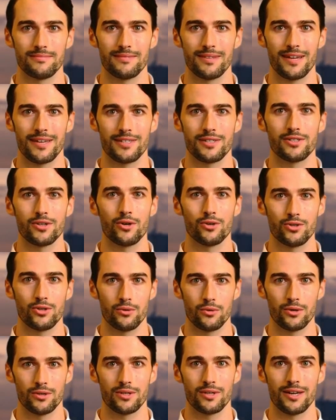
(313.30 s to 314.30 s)
It is
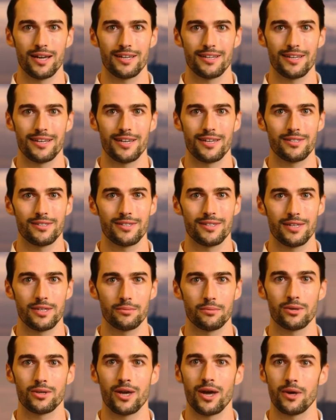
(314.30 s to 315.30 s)
also a good idea to
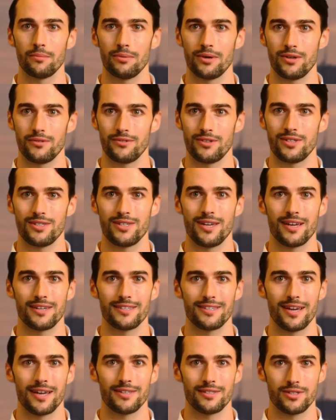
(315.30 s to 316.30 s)
keep a copy of the
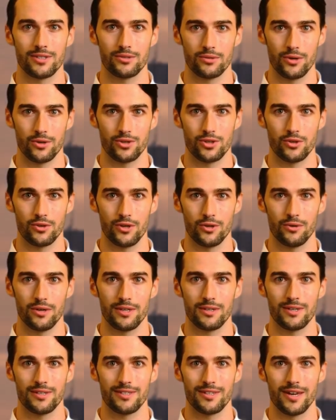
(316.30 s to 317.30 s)
signed non-disclosure
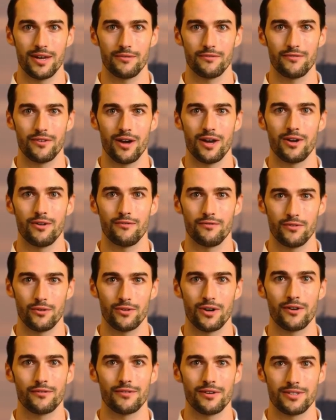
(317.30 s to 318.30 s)
agreement on file for
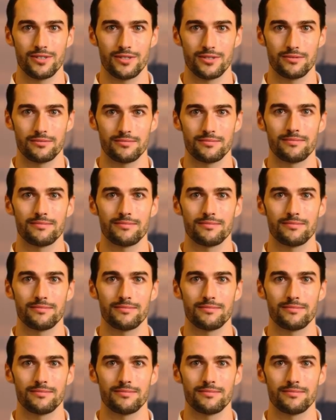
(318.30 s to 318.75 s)
reference.